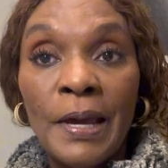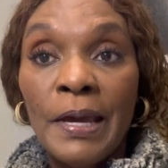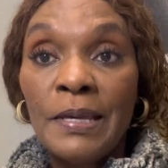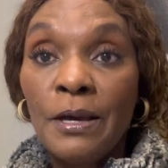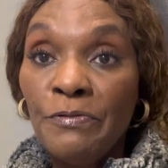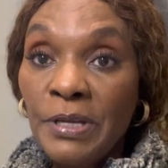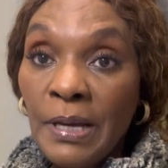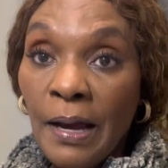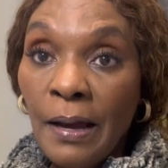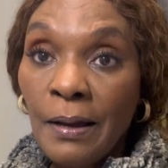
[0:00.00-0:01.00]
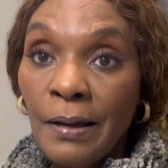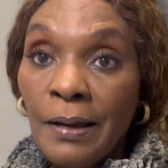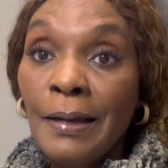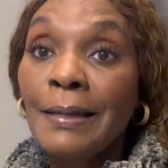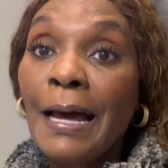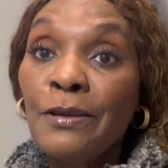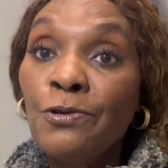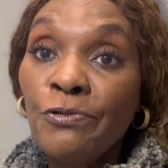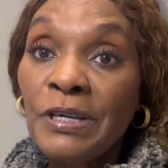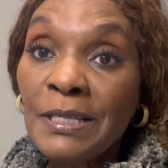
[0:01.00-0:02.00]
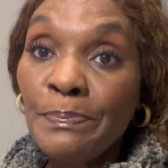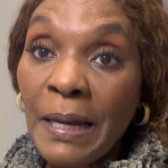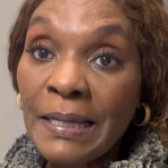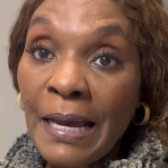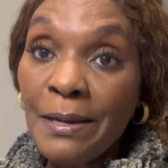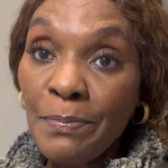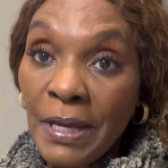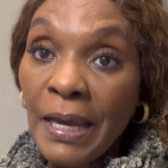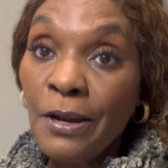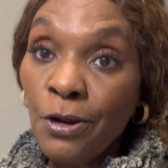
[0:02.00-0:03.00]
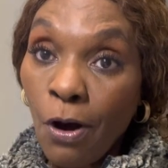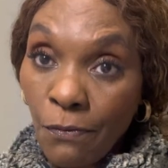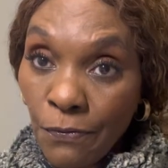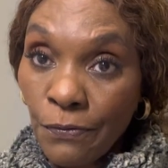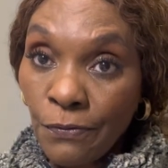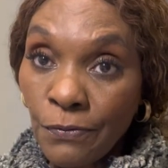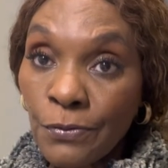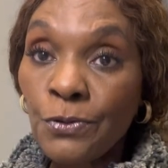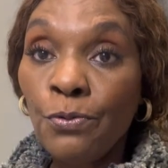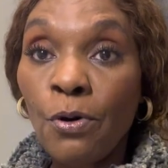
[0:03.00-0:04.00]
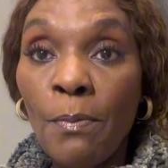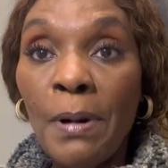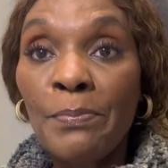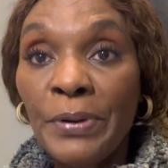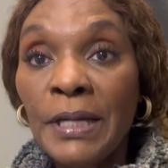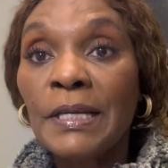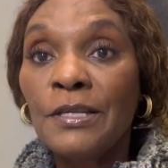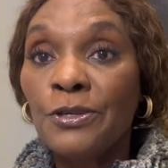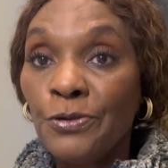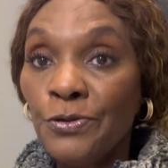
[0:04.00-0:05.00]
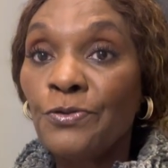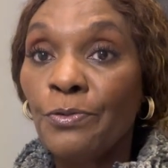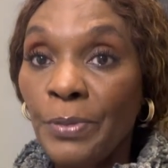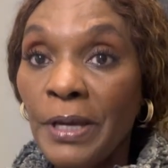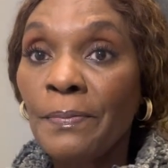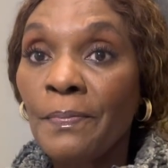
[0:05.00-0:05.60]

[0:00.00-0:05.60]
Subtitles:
He said, Rita, that you respected me enough to come and bring this news to me.